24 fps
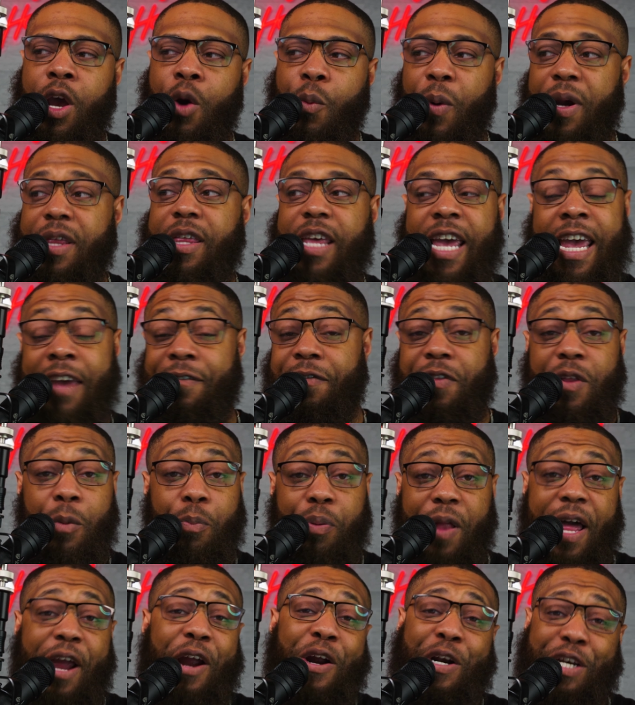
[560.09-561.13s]
with if the
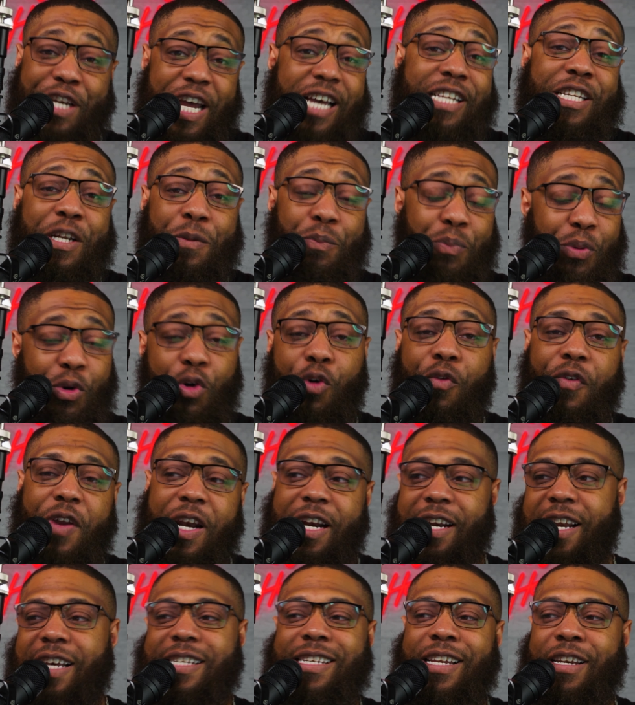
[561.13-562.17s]
player doesn't prove it
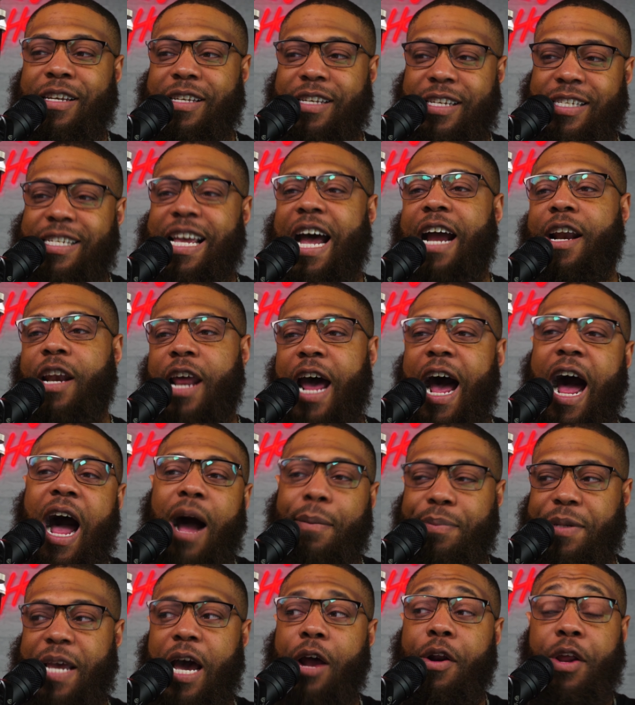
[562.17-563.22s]
and doesn't decide to
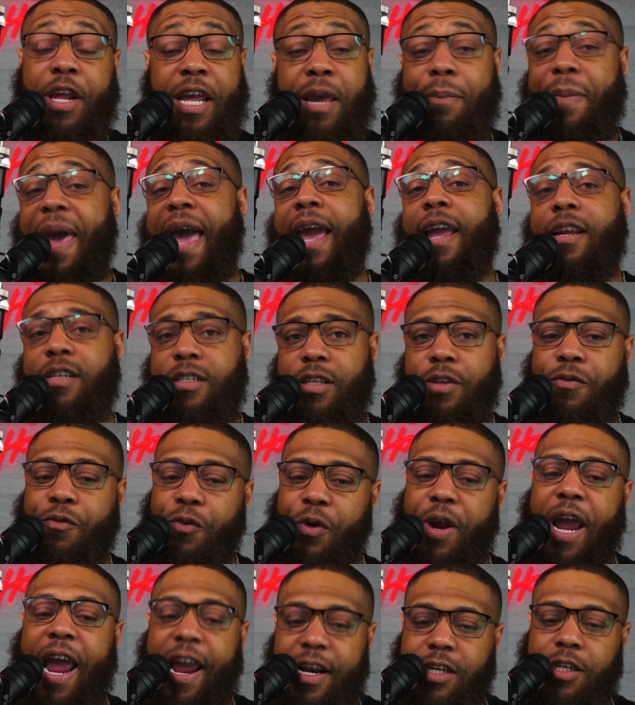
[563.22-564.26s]
opt out and get back into the
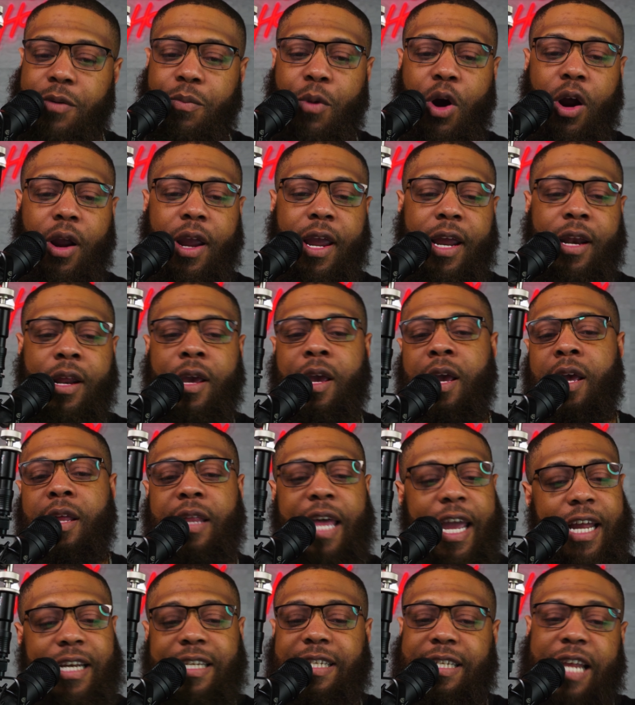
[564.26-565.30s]
free agent market,
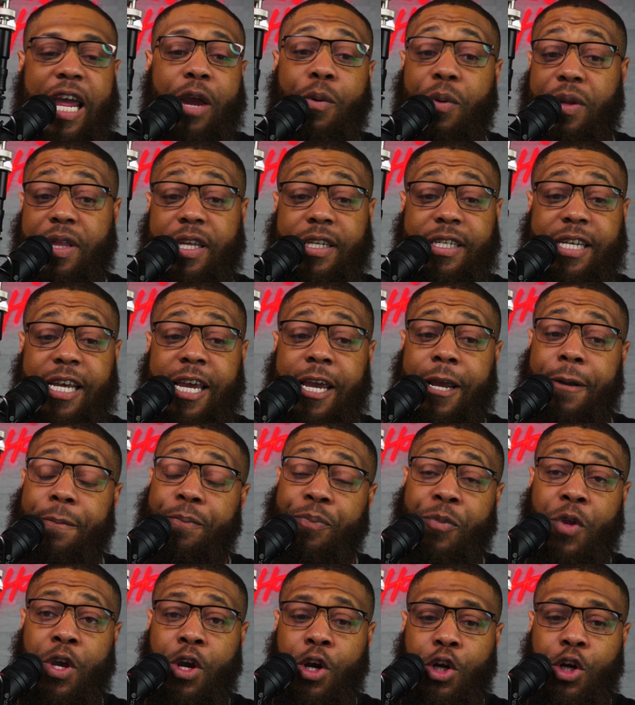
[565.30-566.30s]
they can stay with the team.